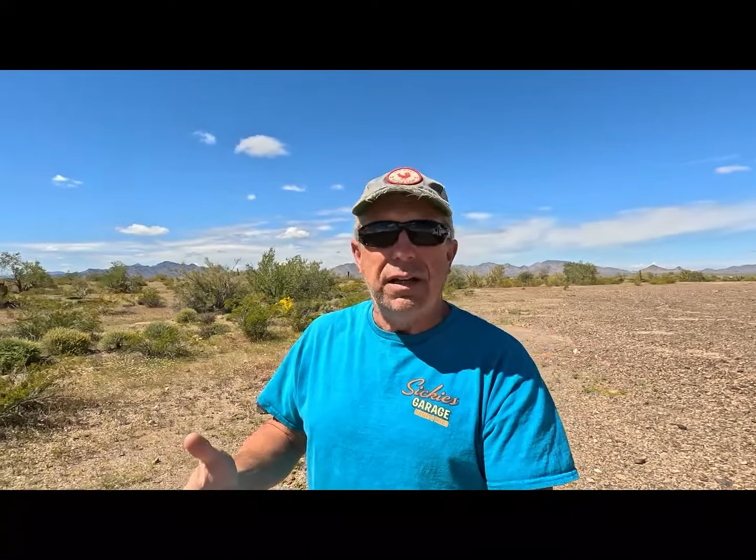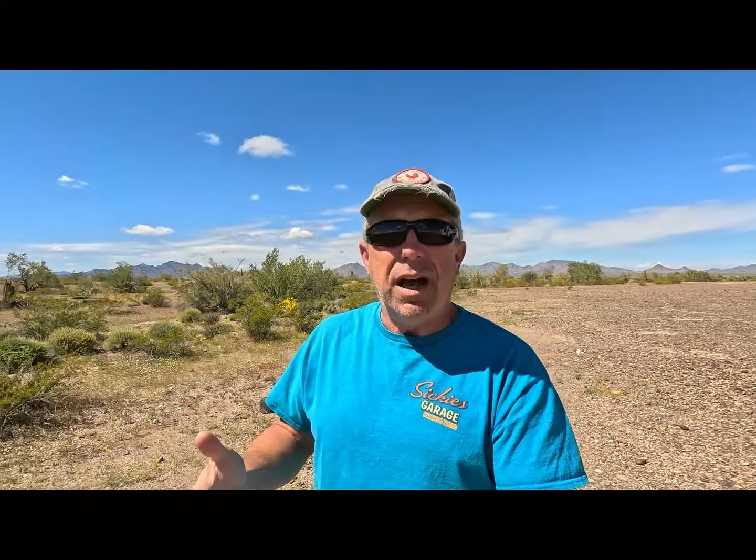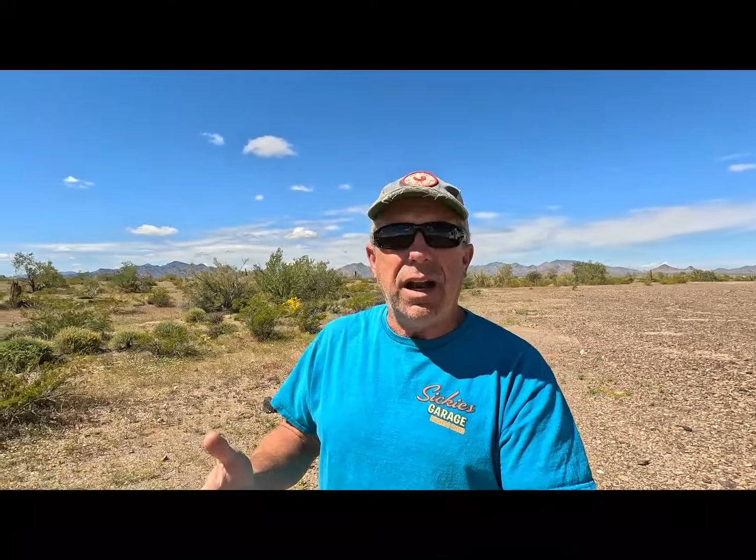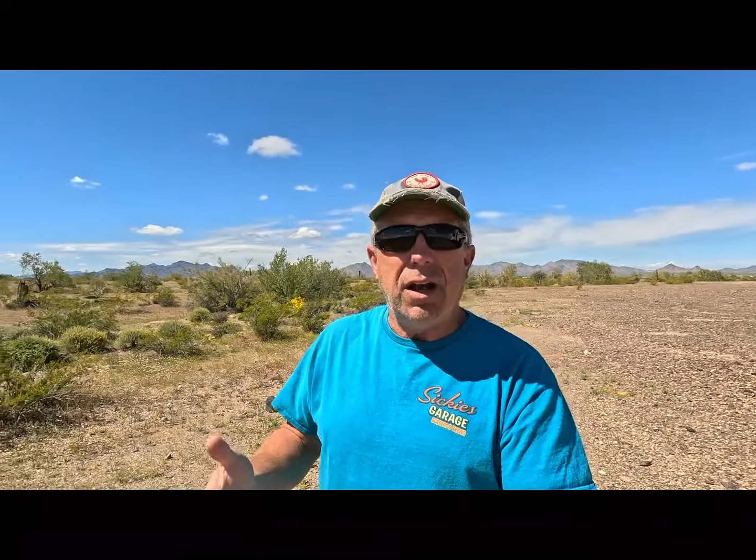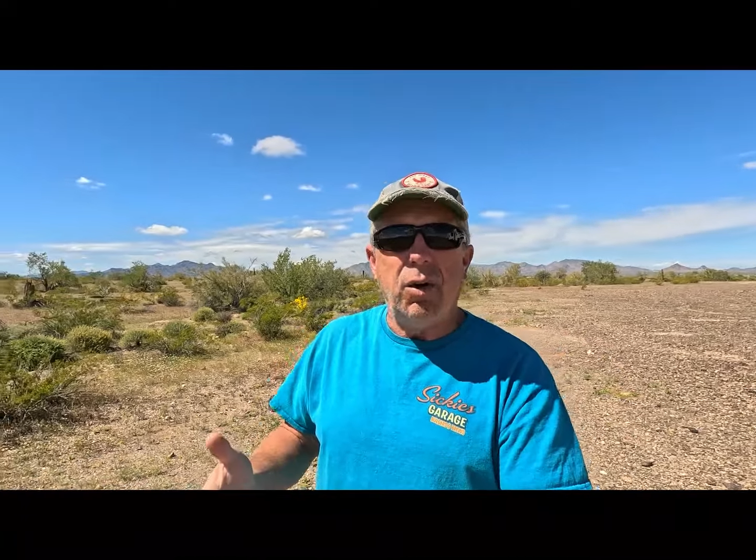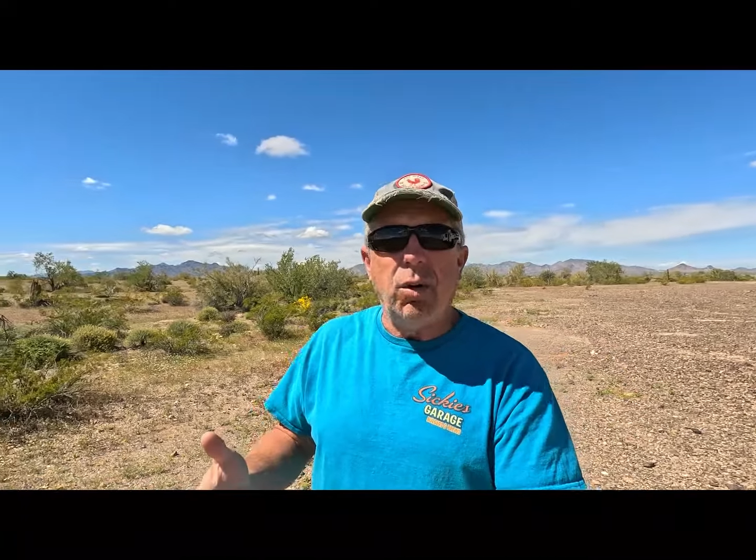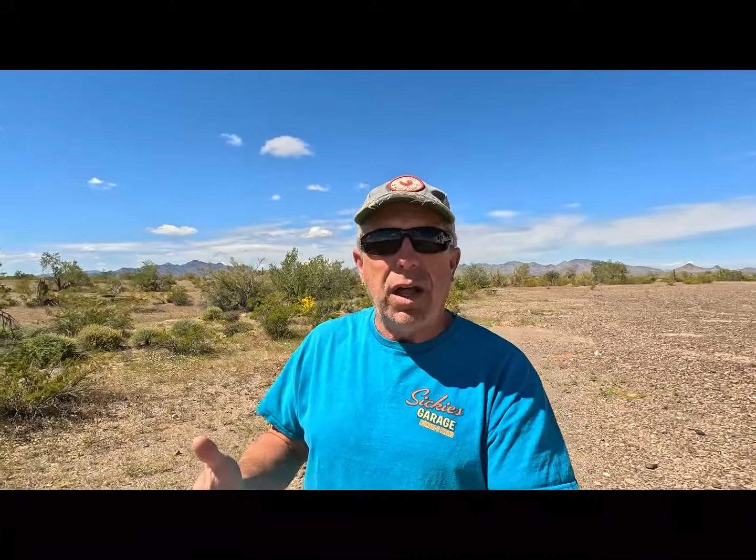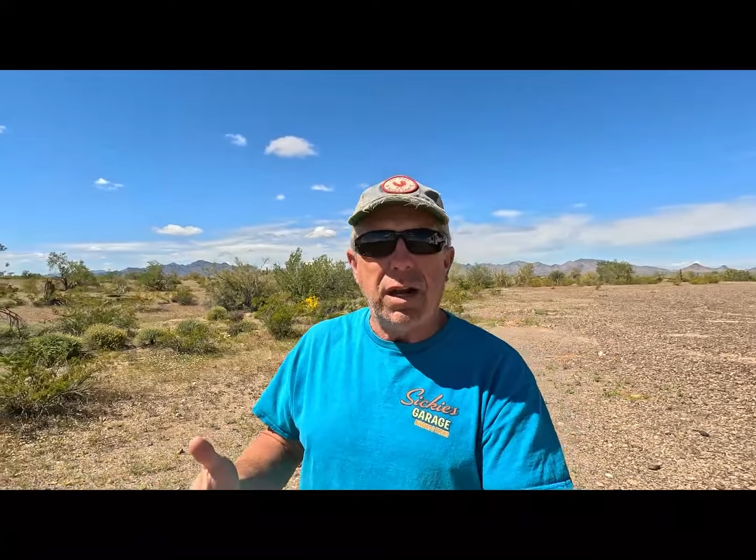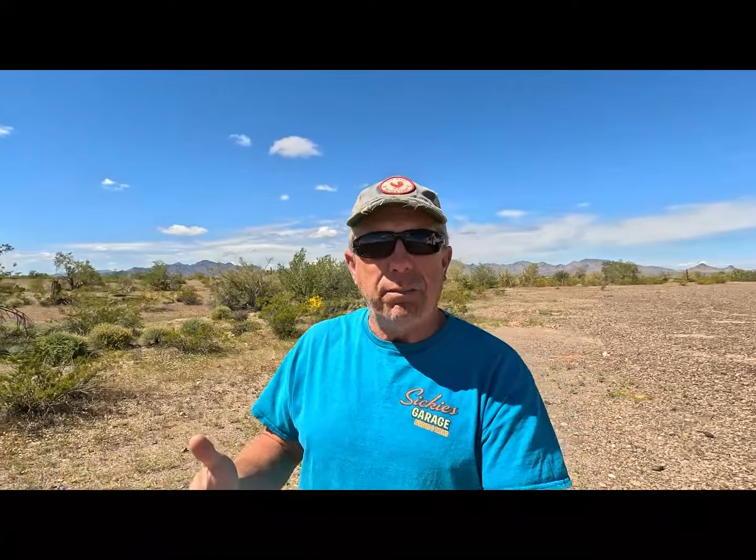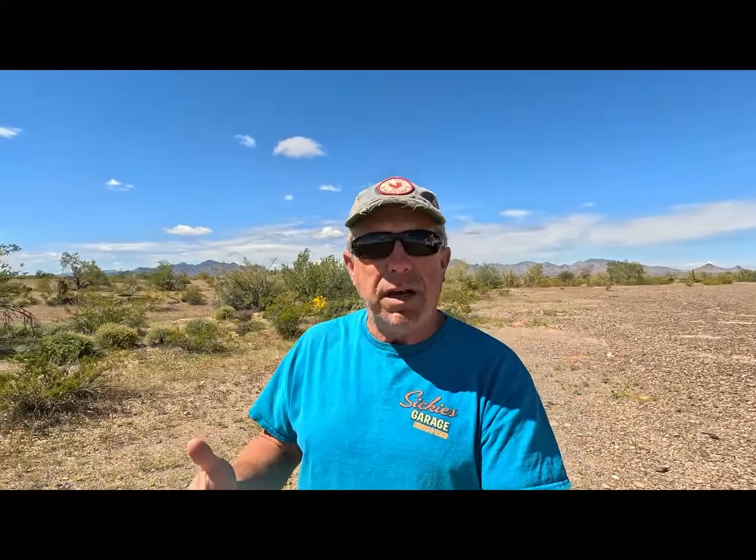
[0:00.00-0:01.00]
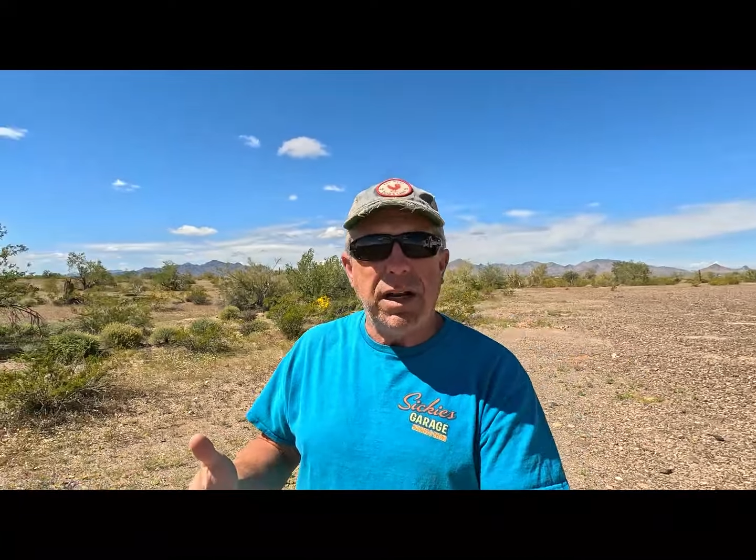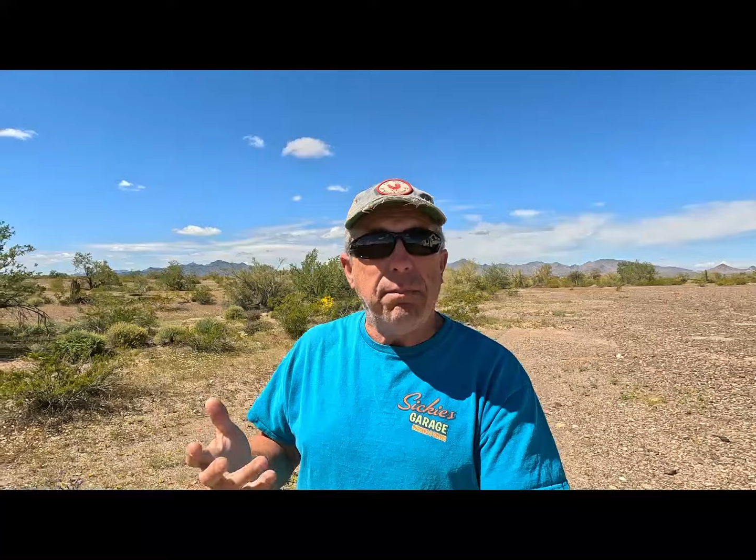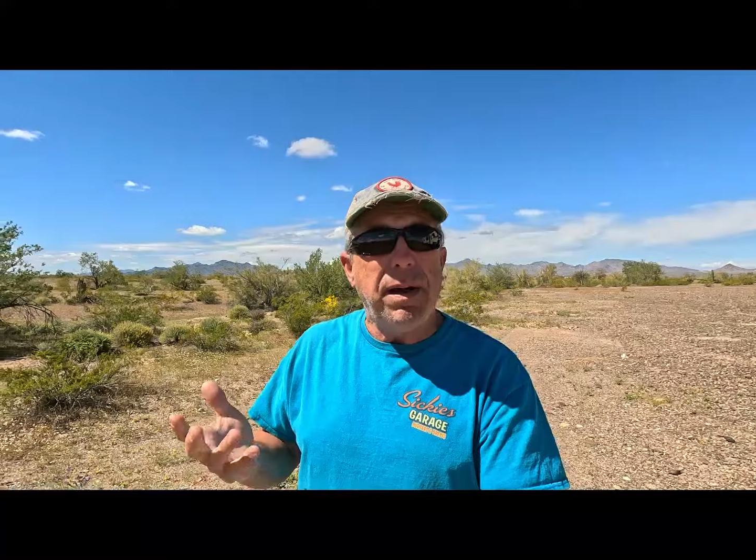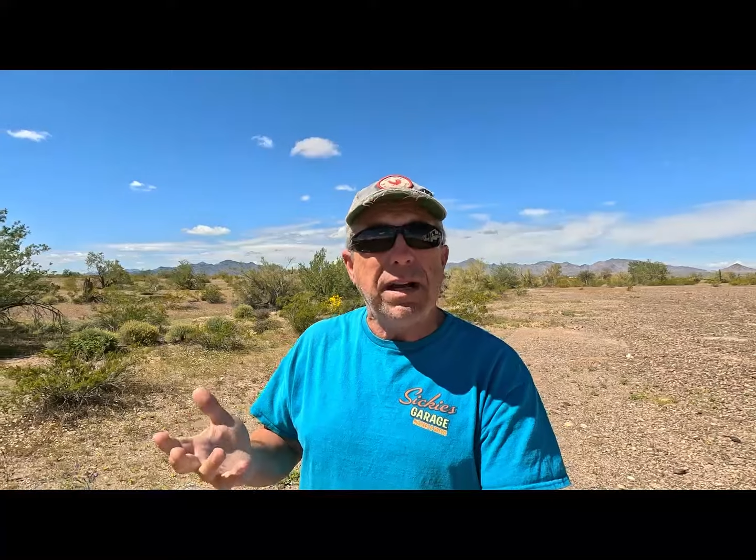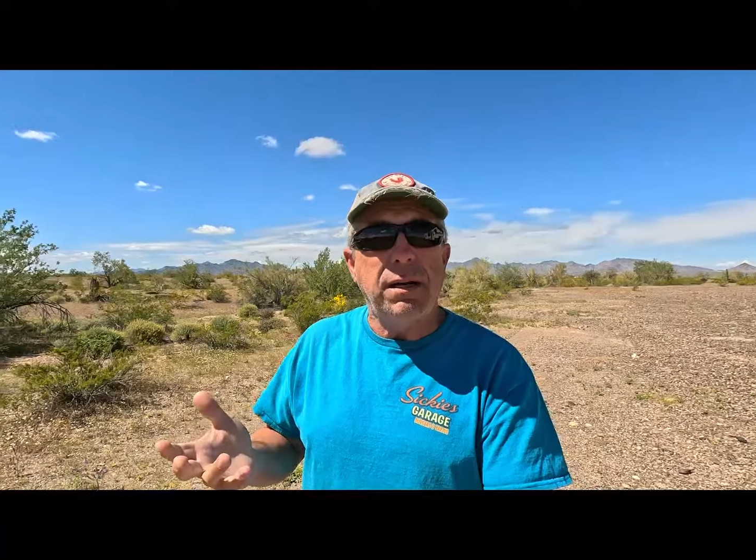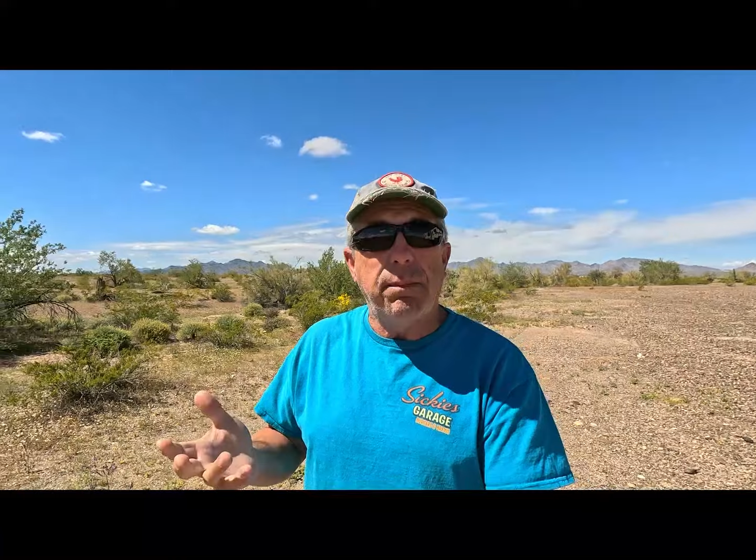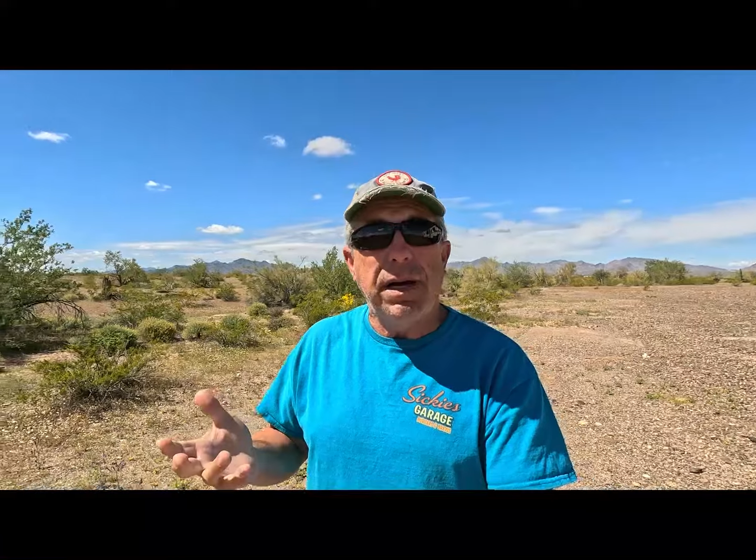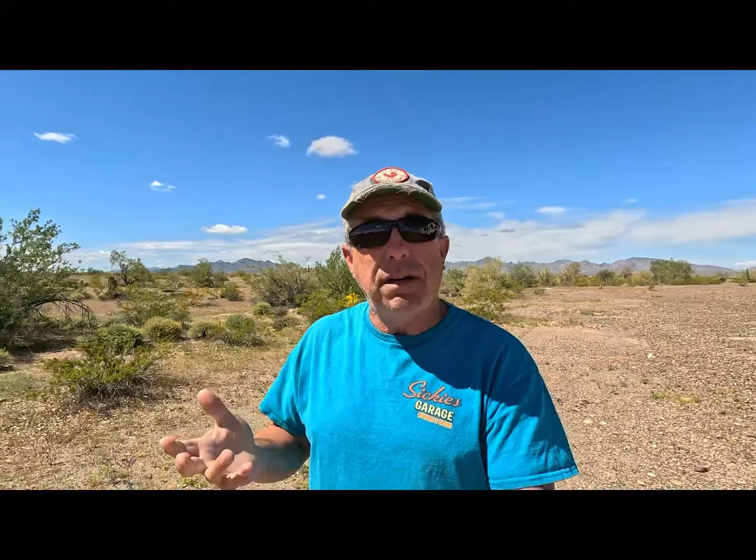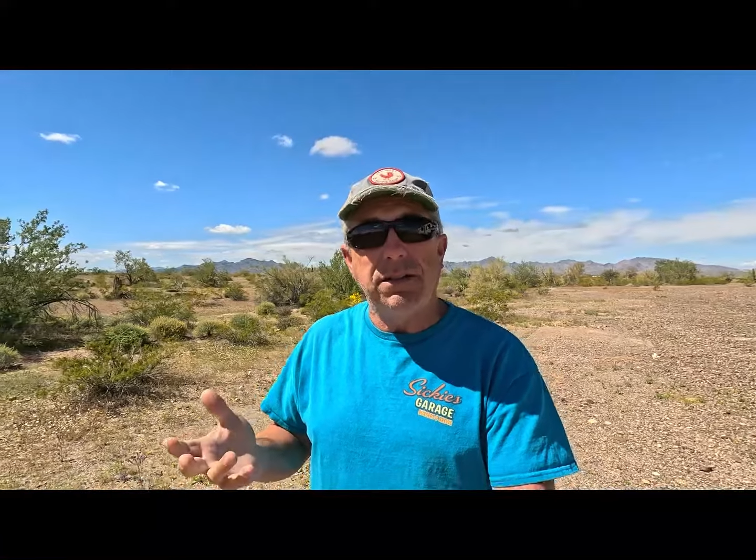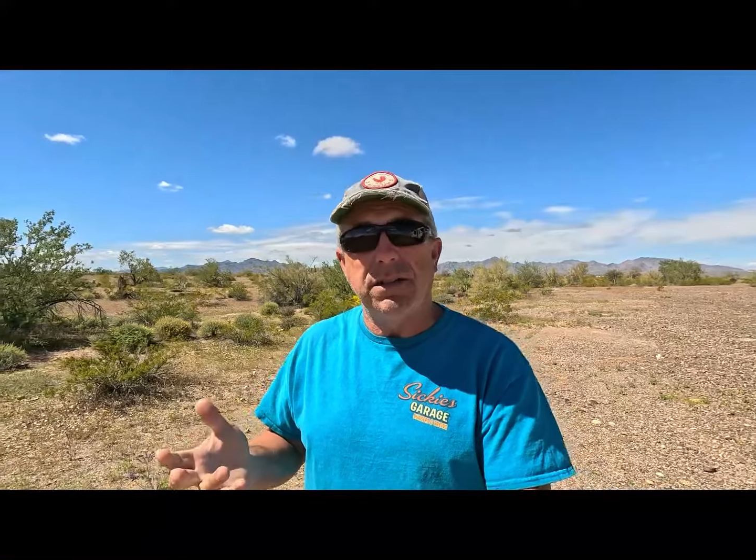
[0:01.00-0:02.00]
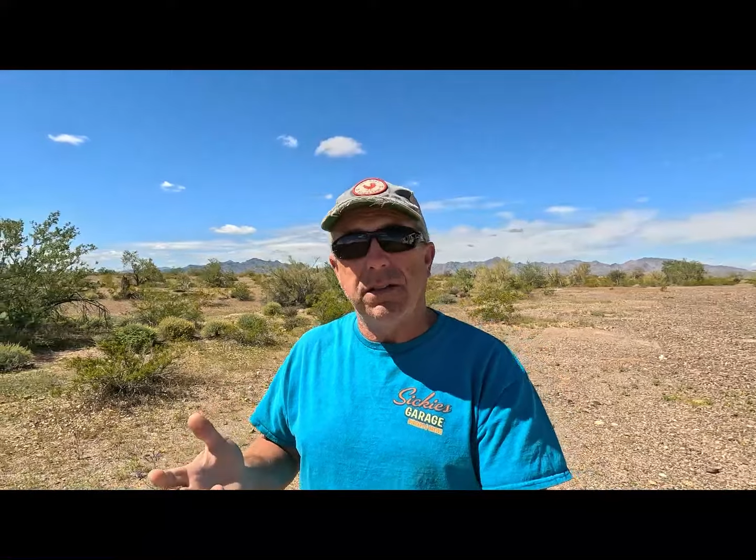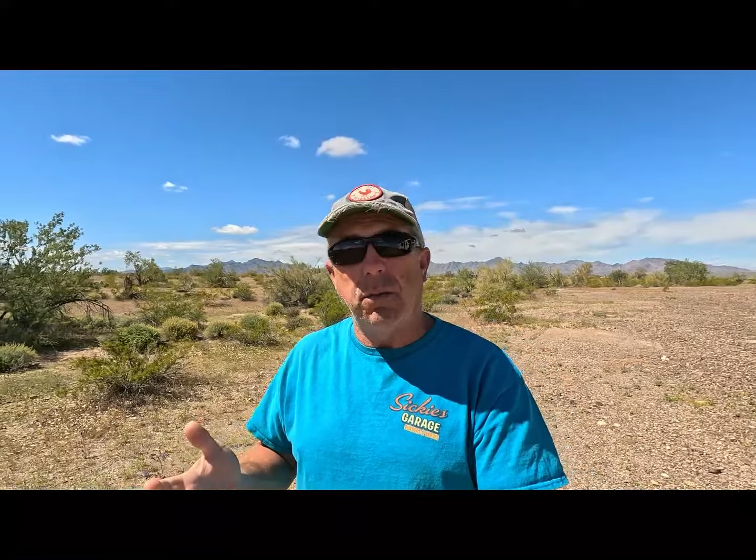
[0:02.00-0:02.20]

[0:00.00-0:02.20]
not a whole lot of money by comparison